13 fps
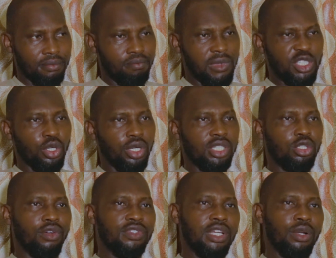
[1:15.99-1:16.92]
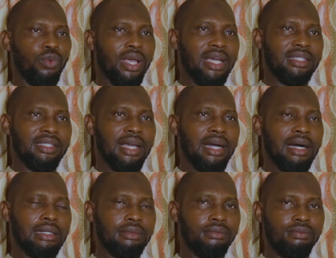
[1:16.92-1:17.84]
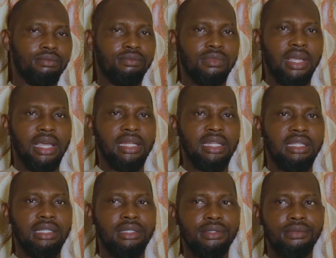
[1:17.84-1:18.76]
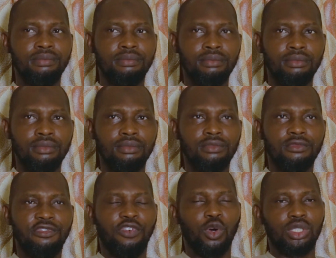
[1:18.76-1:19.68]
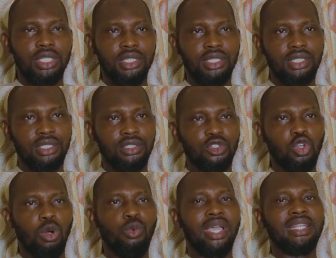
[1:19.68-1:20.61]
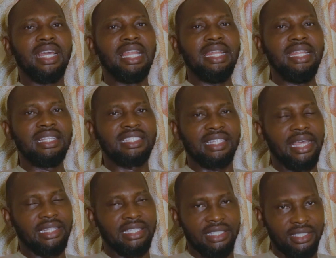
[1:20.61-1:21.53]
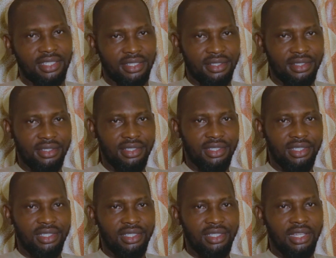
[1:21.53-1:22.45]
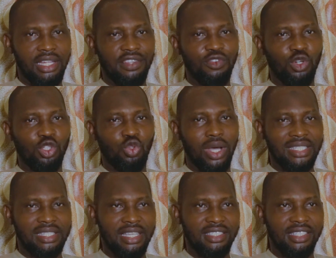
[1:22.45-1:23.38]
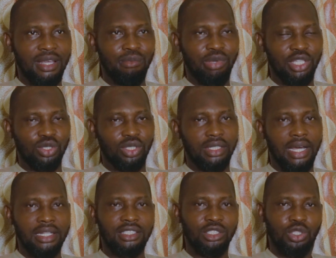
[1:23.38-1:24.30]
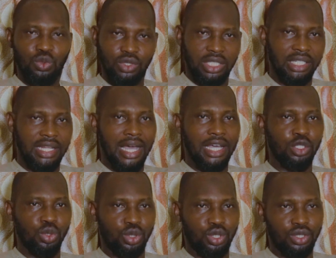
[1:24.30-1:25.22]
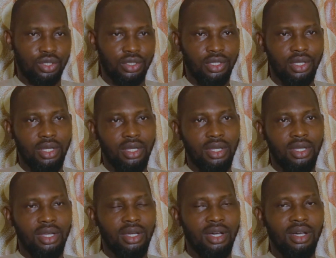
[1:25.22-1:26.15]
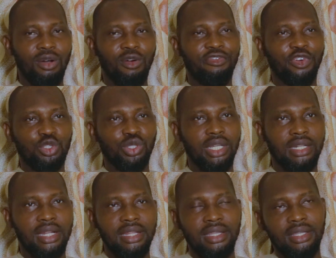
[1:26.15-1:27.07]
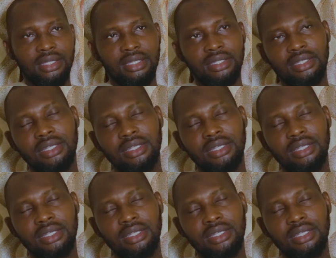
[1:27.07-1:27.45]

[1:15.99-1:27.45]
majority of them were in their early 40s, some were in their late 30s. And if you want to assess them based on that, you will say they are youth. Unfortunately,